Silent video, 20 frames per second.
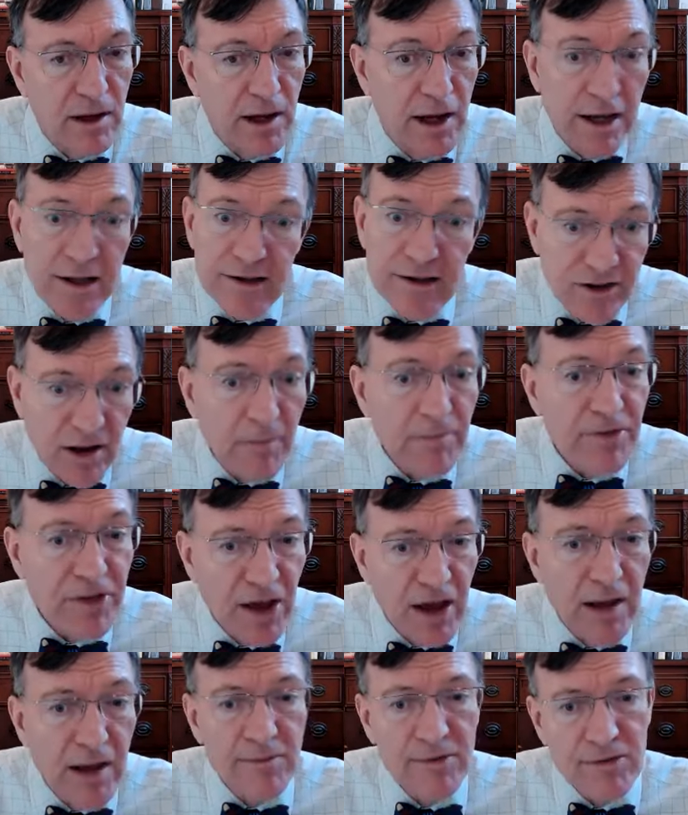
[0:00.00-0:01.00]
And
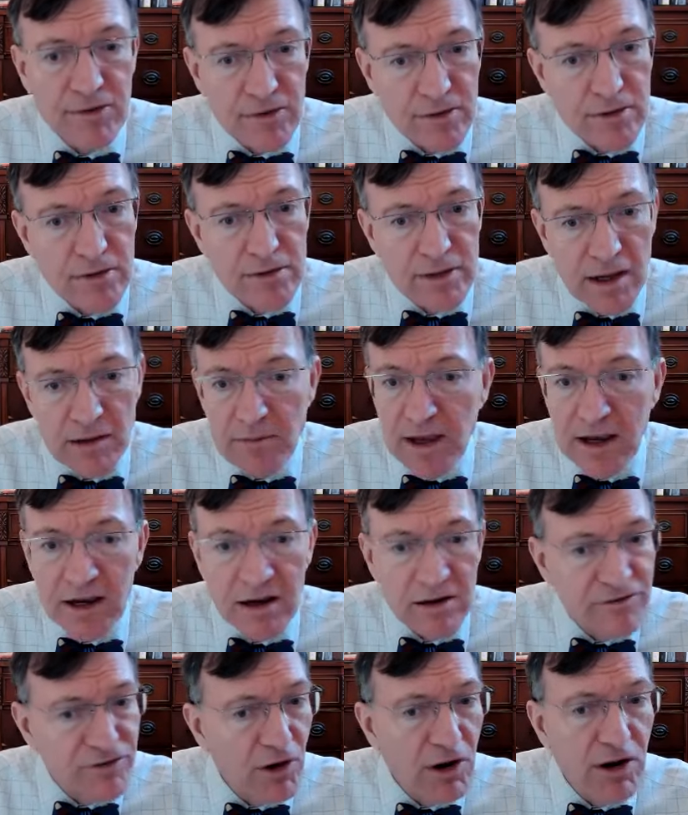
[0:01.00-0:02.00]
sometimes they
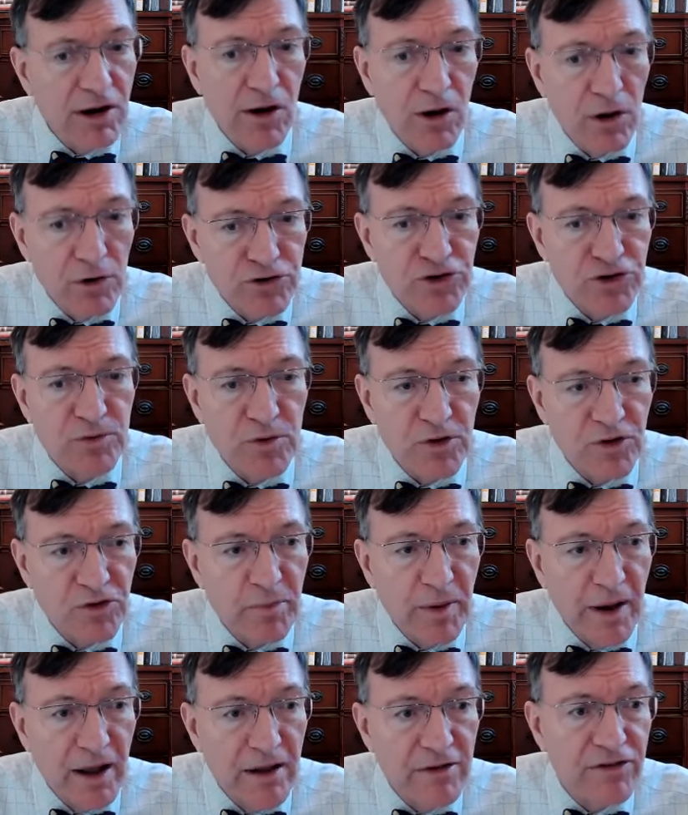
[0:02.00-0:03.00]
make a very cogent
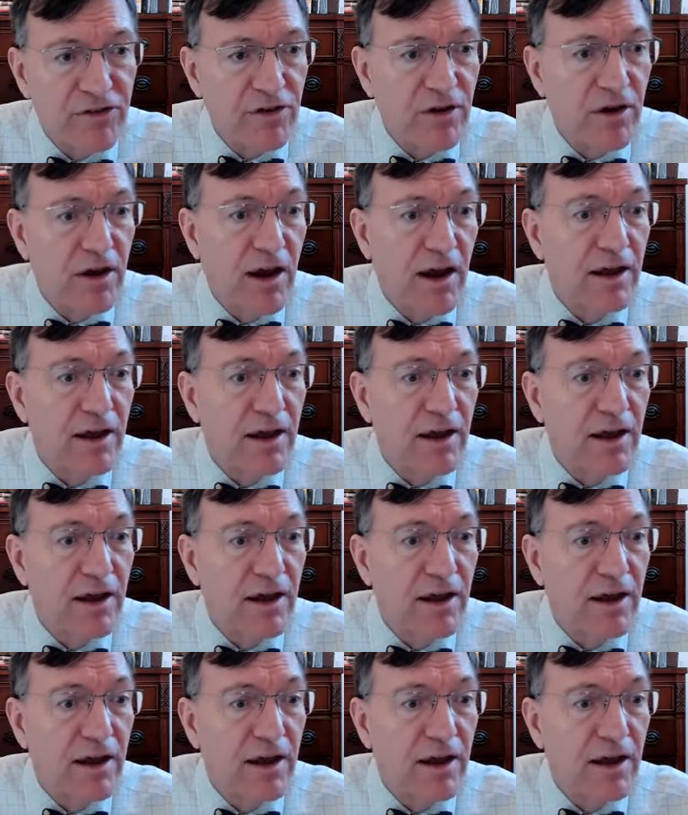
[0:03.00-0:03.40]
response